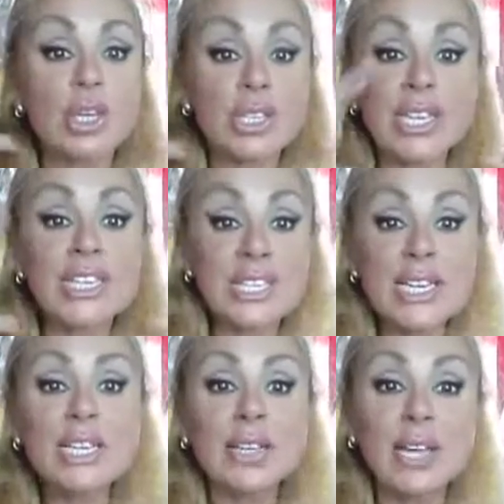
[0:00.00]
They
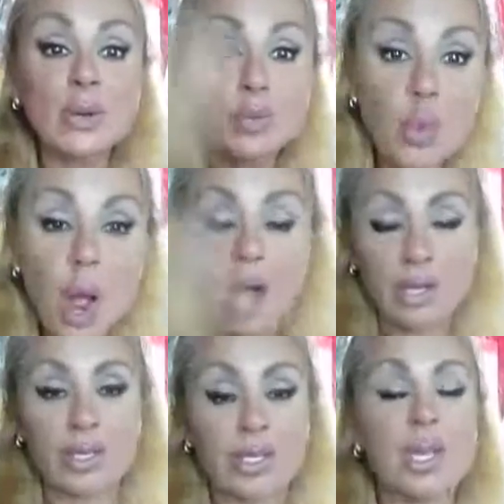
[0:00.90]
sink like
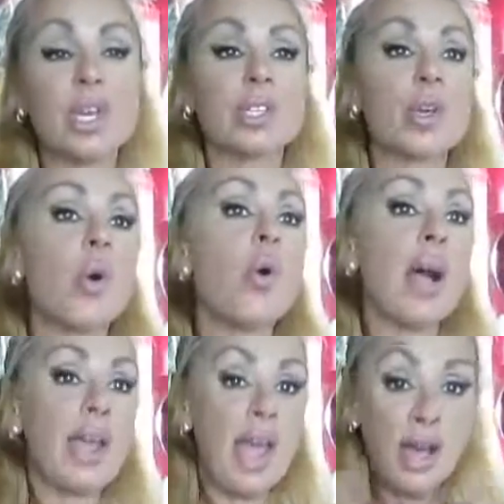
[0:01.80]
rocks. So
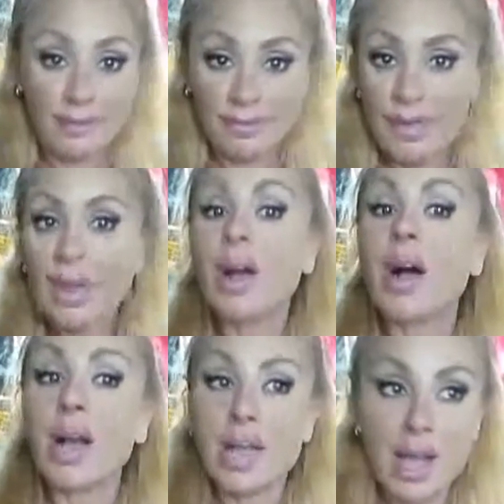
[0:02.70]
I
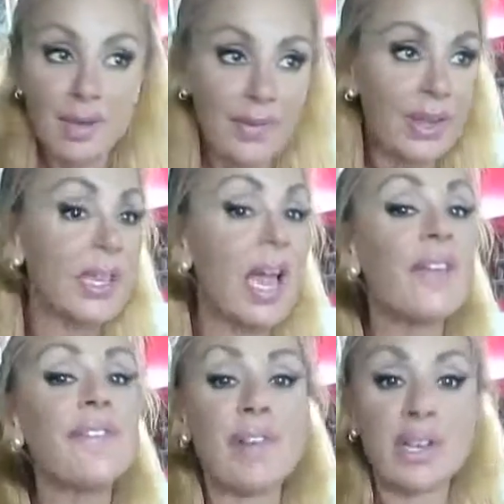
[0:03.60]
have a
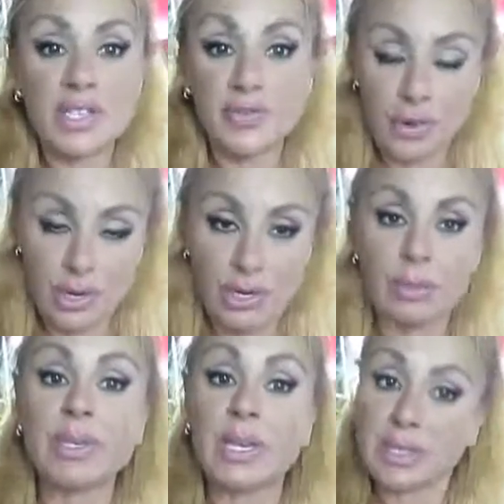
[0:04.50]
life vest for
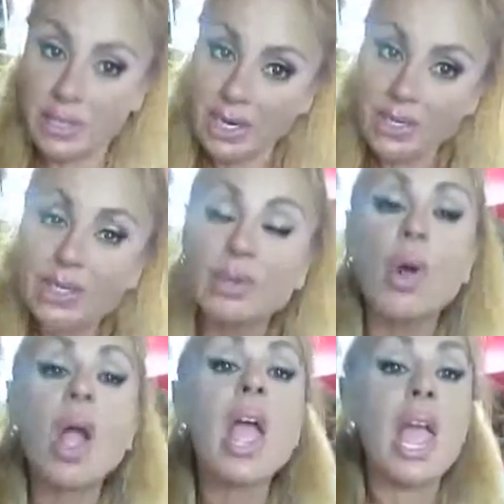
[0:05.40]
him. Yes, I do.
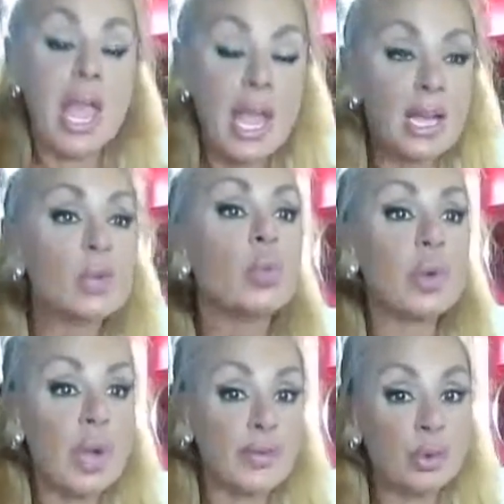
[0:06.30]
And
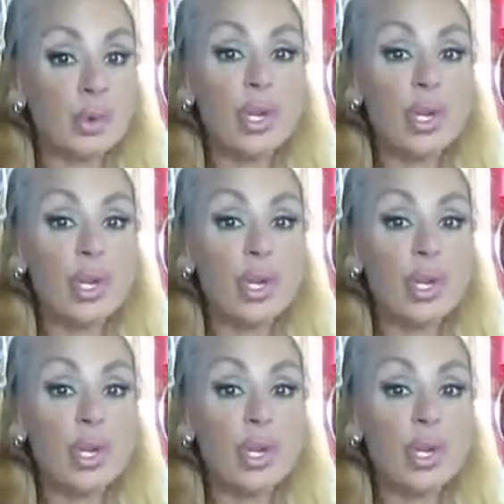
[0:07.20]
whenever we